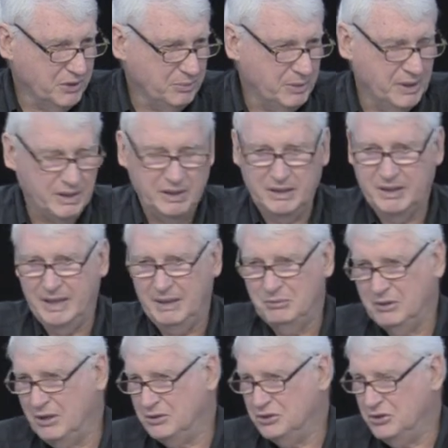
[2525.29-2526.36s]
Bennett came
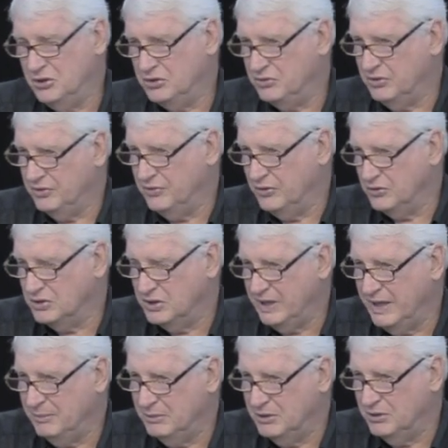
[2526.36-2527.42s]
to our church for the first
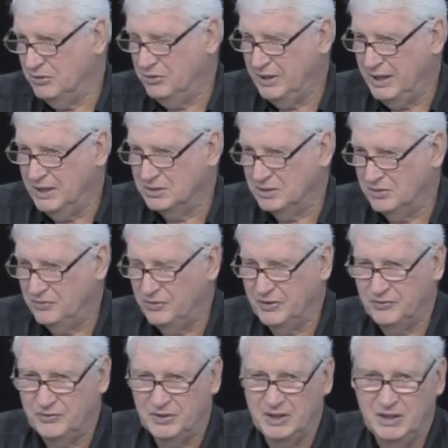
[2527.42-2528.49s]
time in
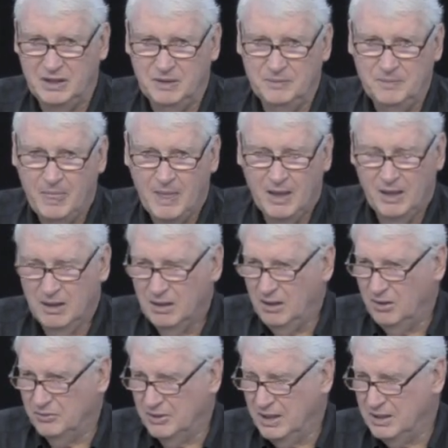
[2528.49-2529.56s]
2015
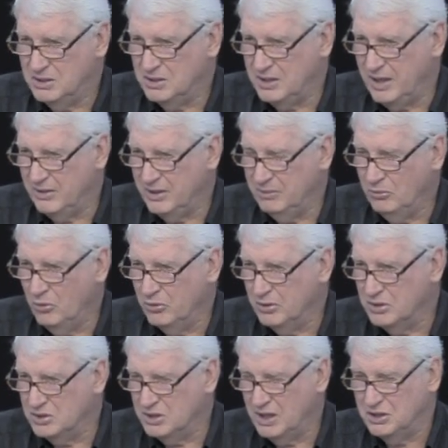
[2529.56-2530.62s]
on that Saturday morning
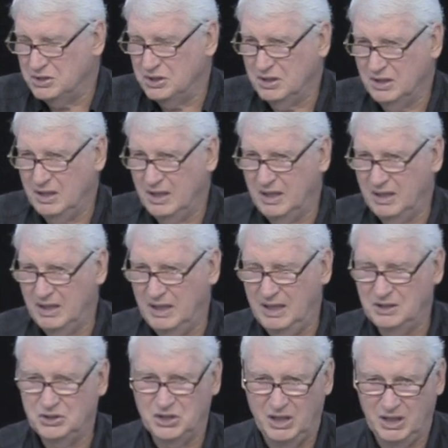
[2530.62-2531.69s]
session, an
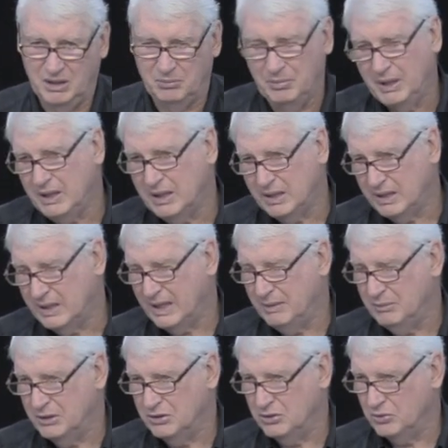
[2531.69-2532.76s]
angelic being came
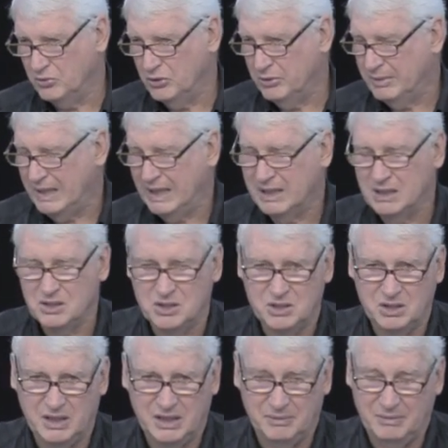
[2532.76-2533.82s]
into the room, and I didn't
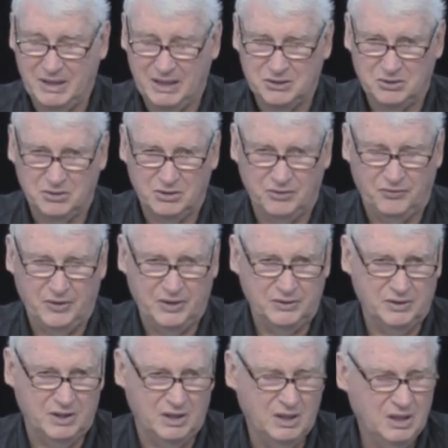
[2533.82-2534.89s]
see it, but I certainly felt
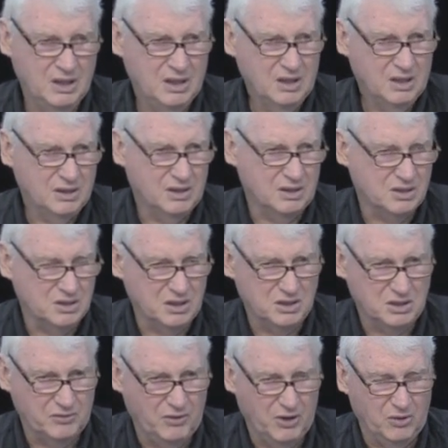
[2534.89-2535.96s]
the, the
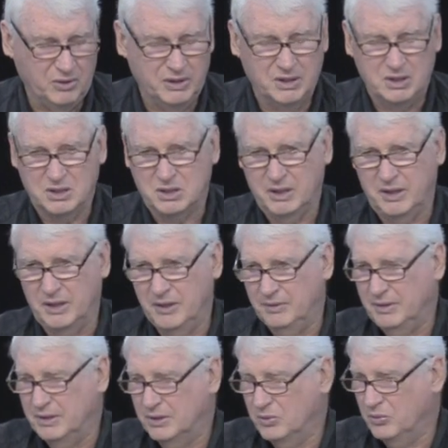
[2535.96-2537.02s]
sense of holiness there
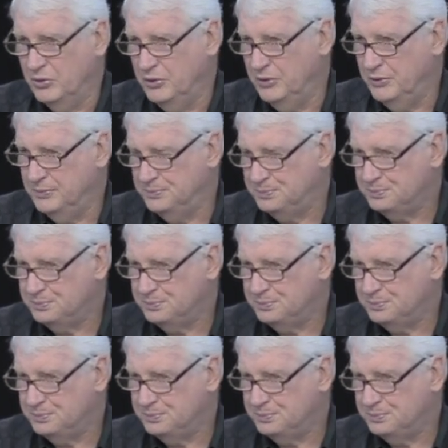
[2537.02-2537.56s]
in the room.